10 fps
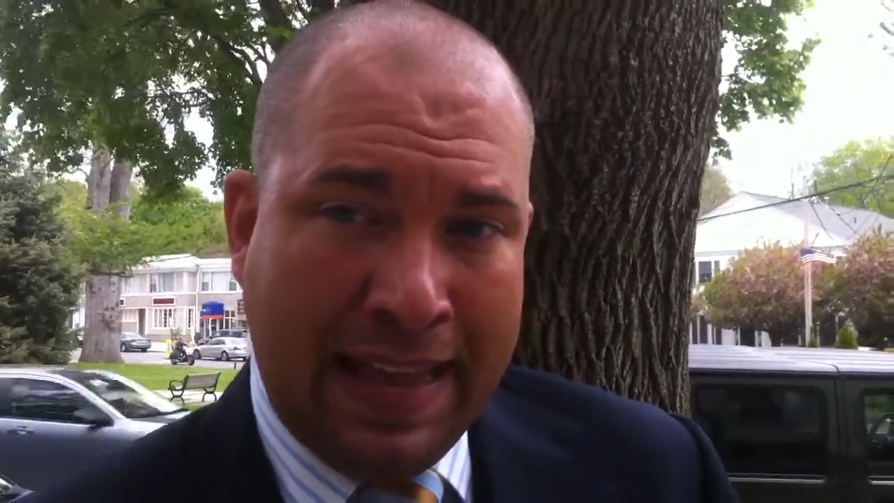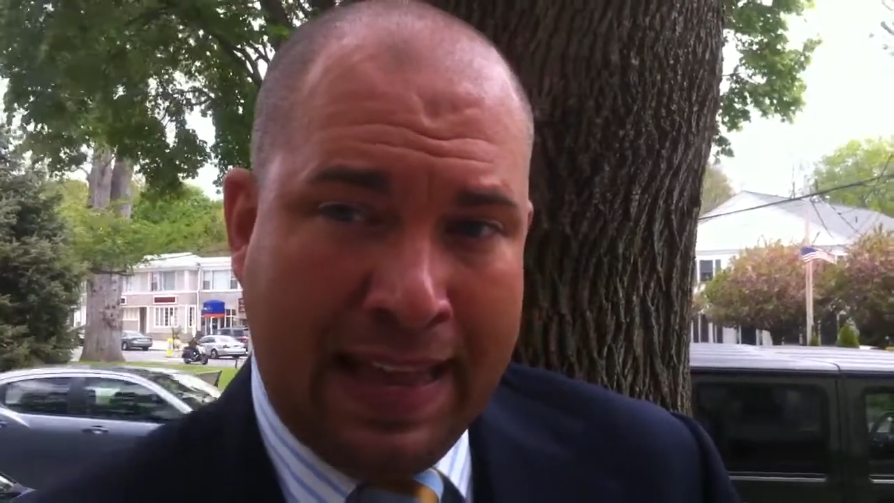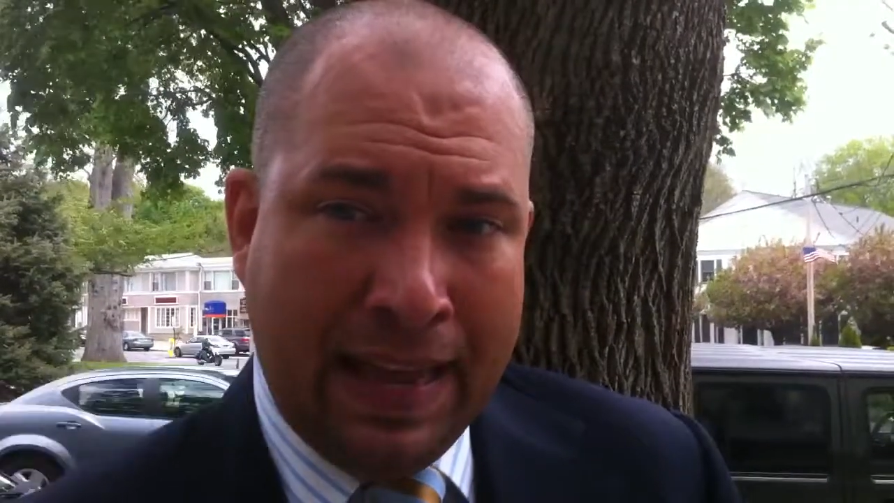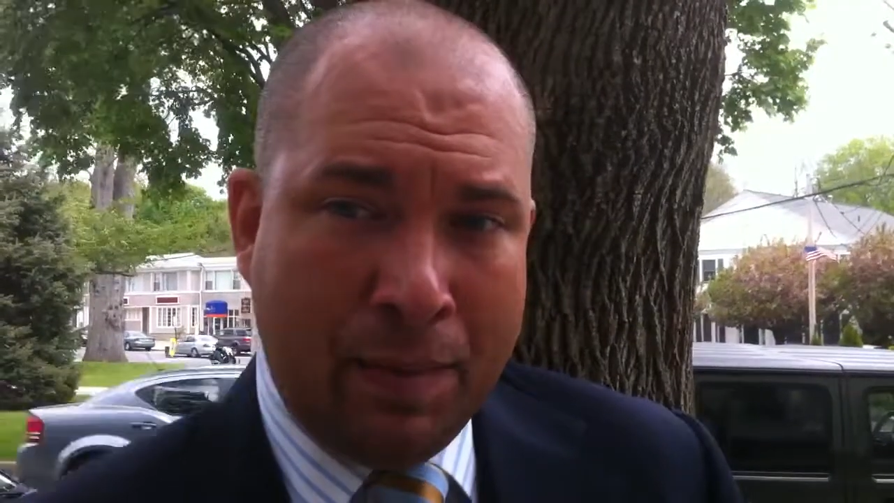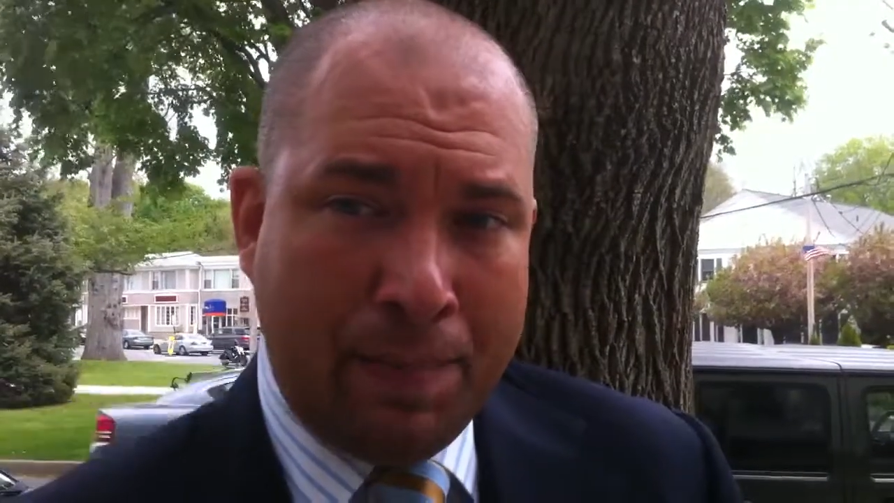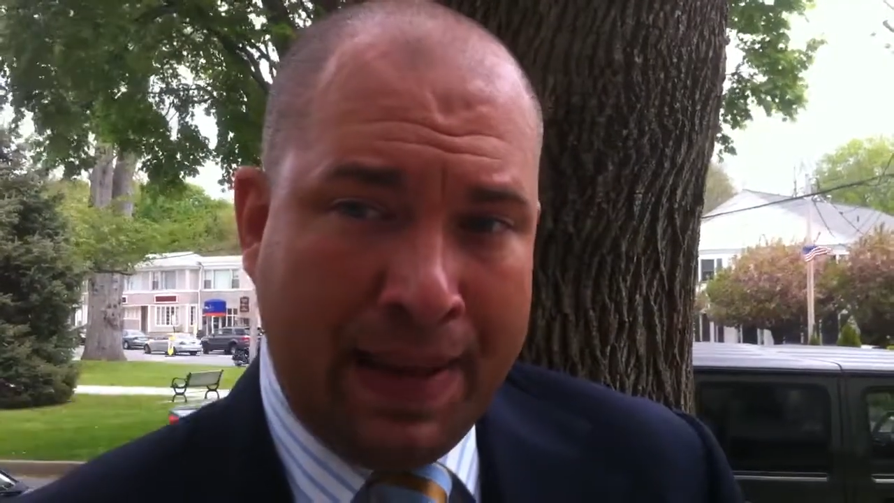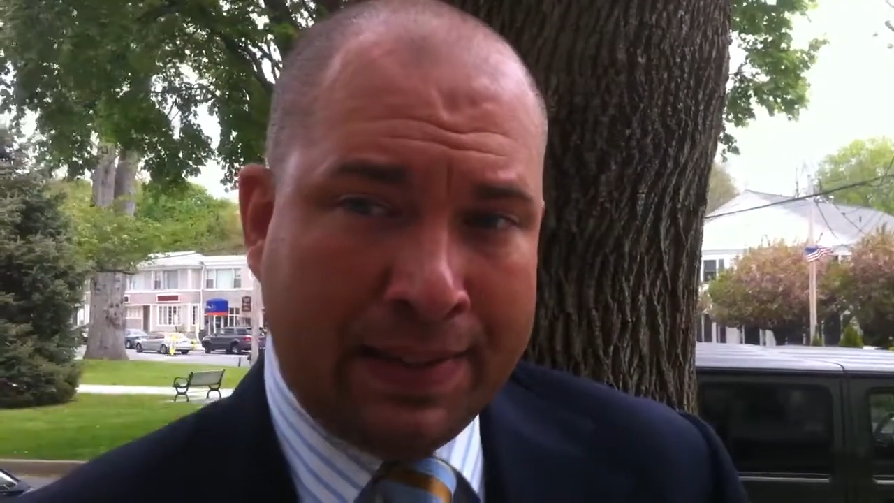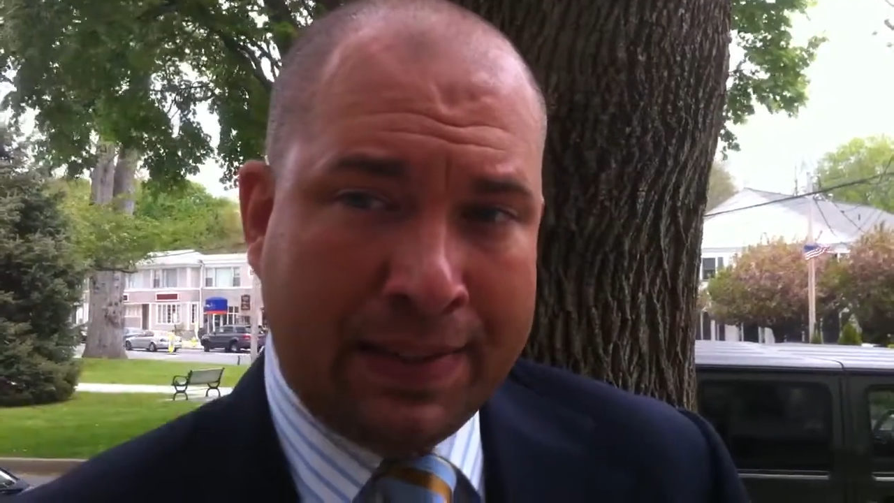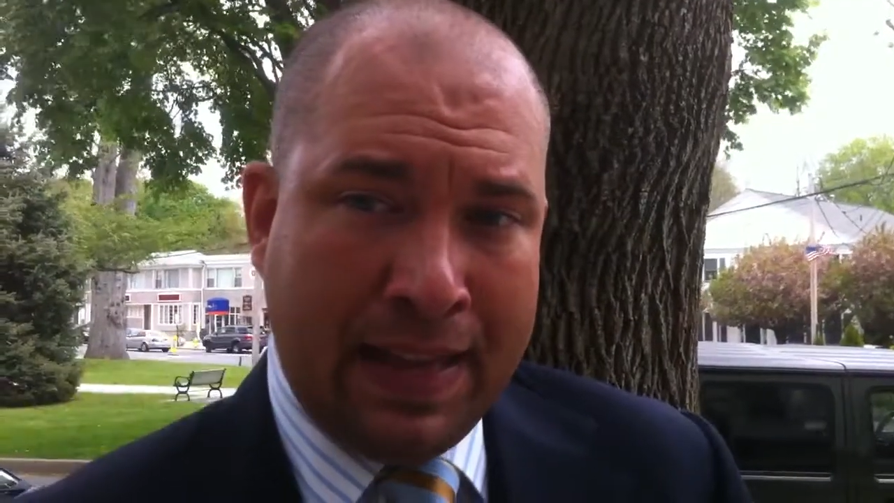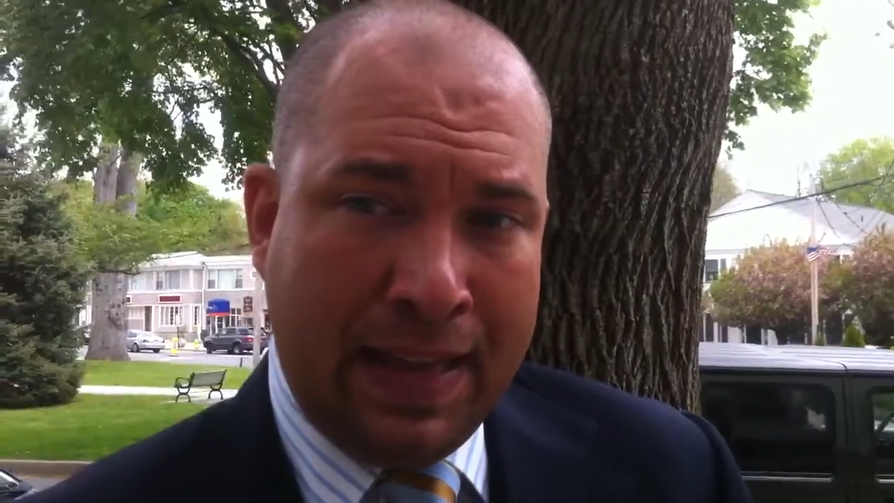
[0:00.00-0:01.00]
And
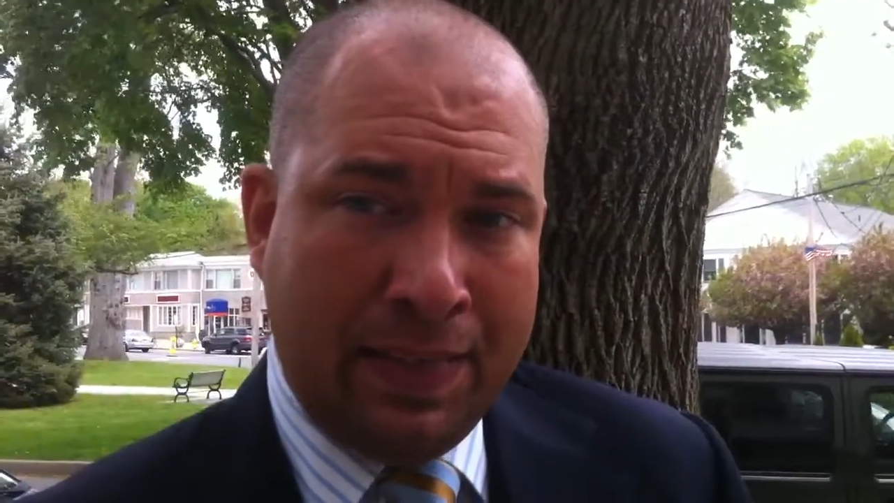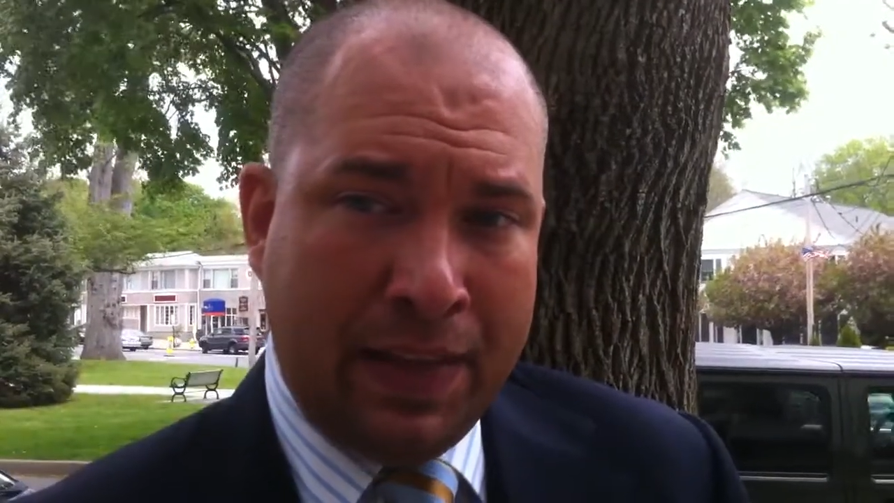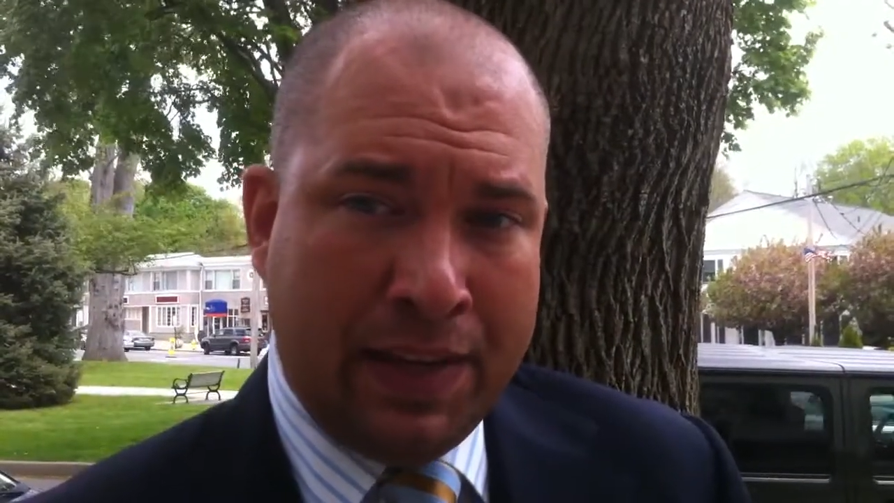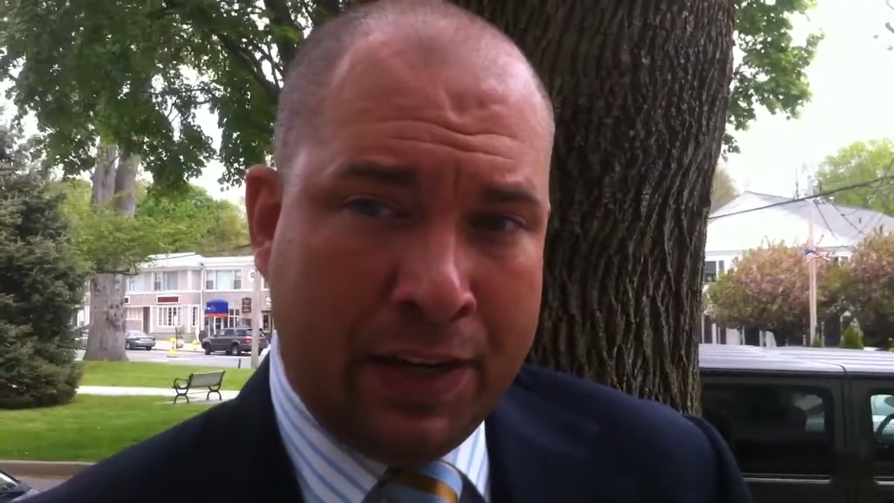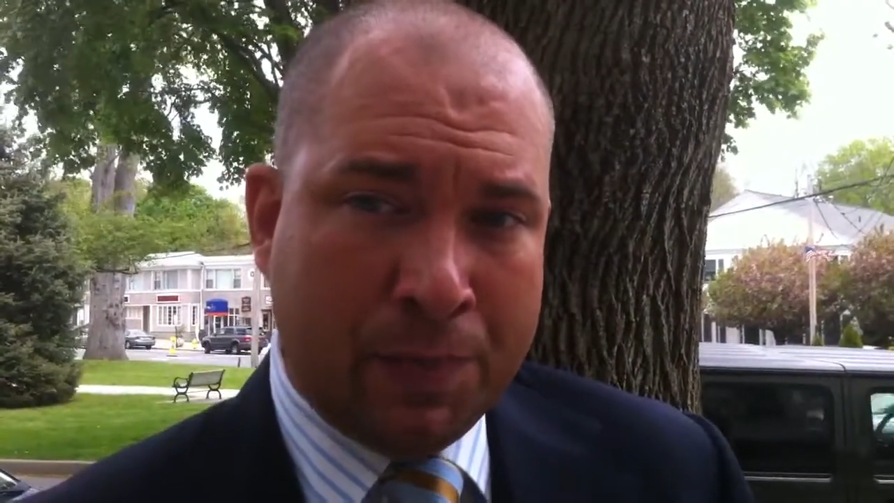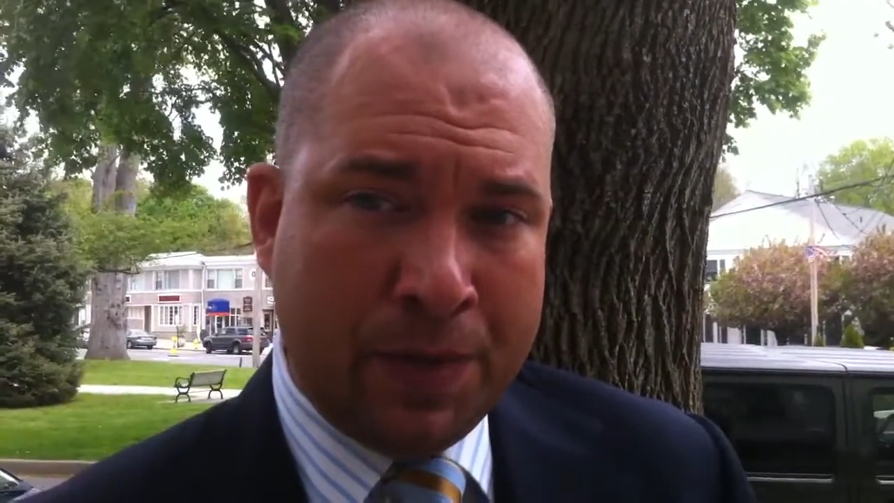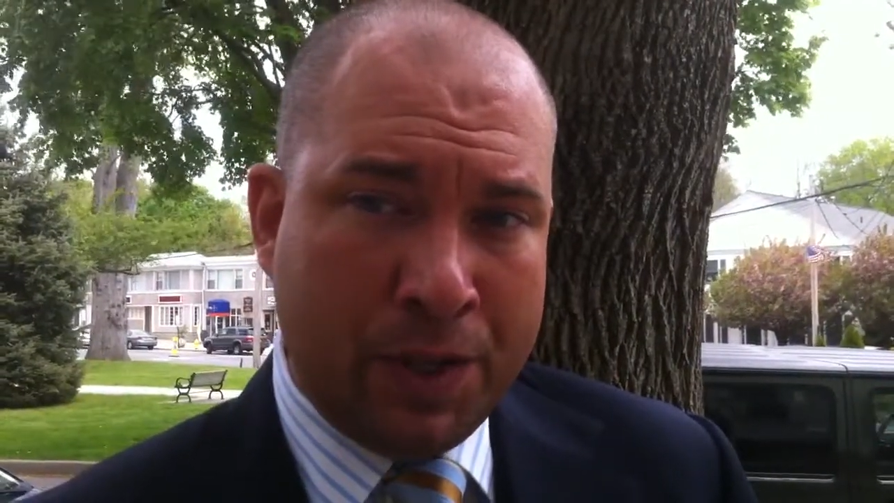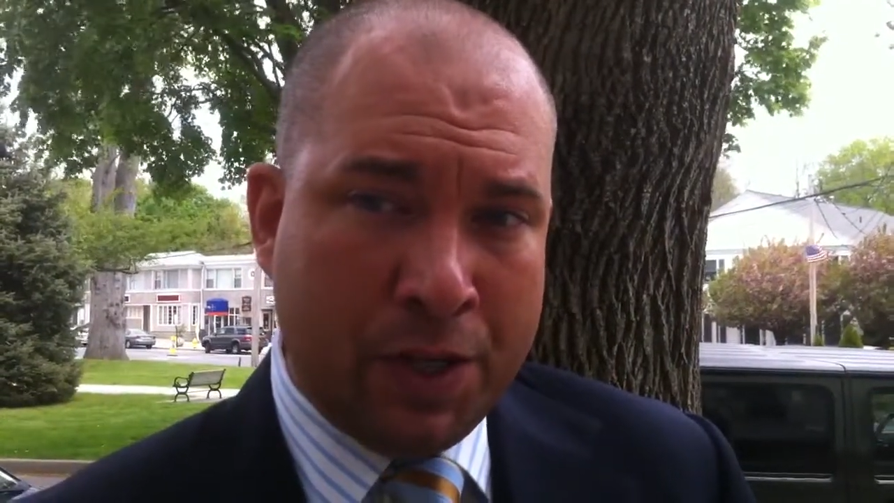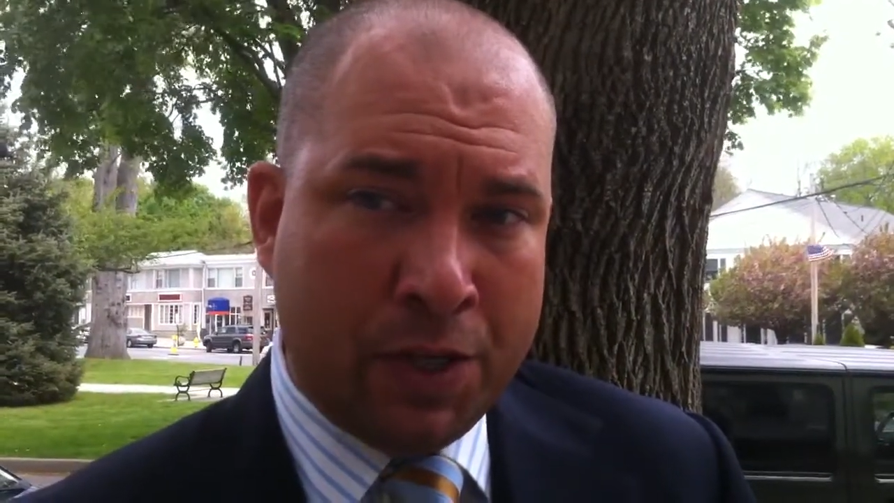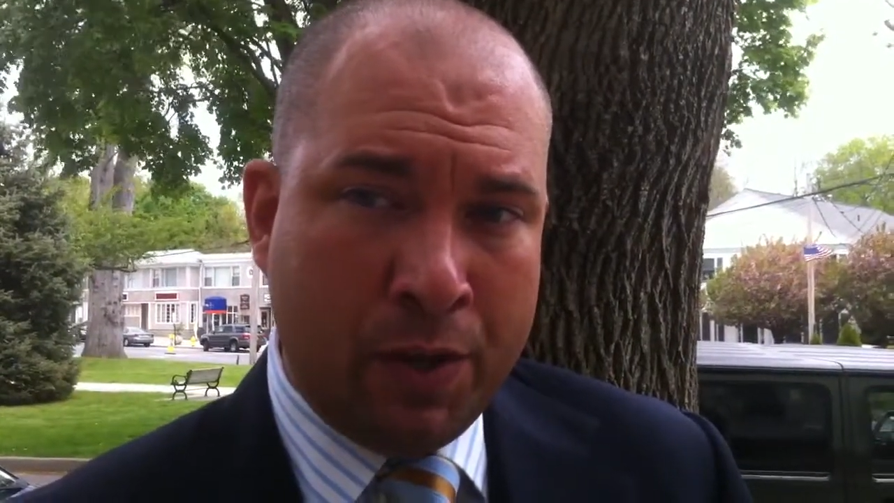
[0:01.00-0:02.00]
based on the
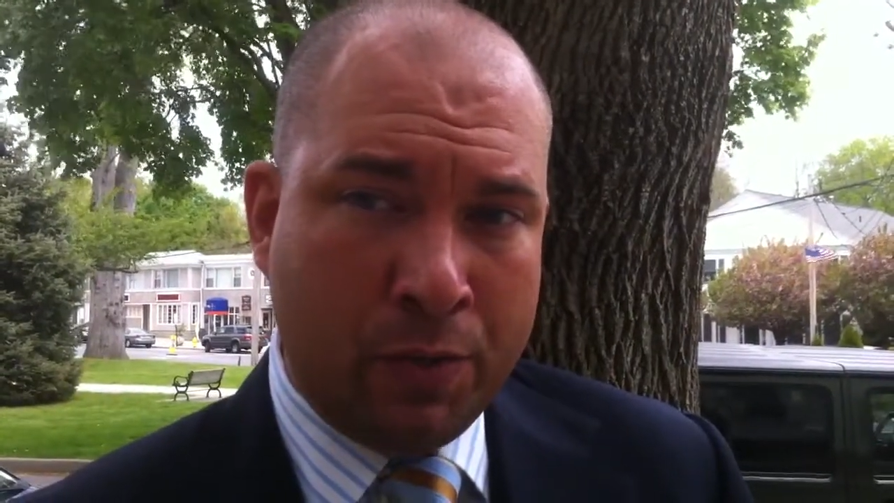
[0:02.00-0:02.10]
disposition